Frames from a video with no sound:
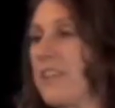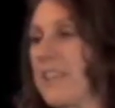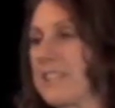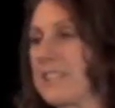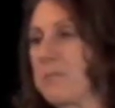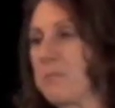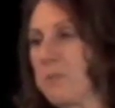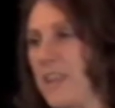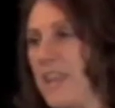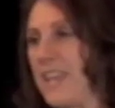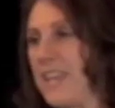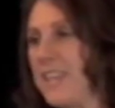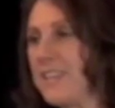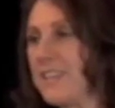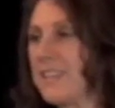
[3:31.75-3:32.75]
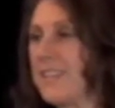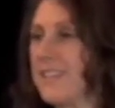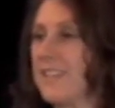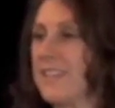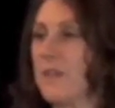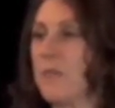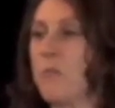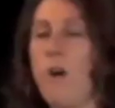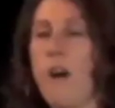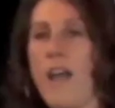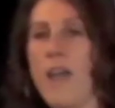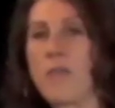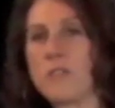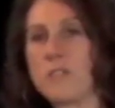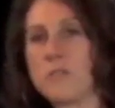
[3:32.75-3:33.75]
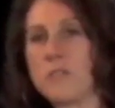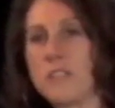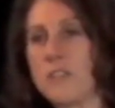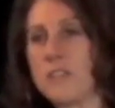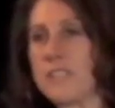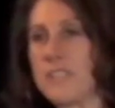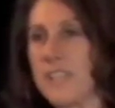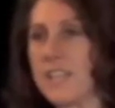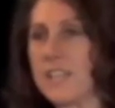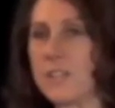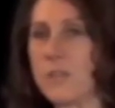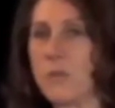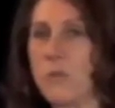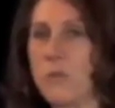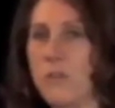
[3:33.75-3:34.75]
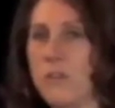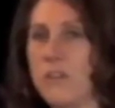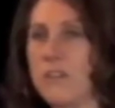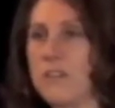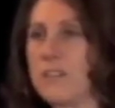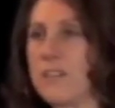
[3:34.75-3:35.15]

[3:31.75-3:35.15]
explain why we're doing those things or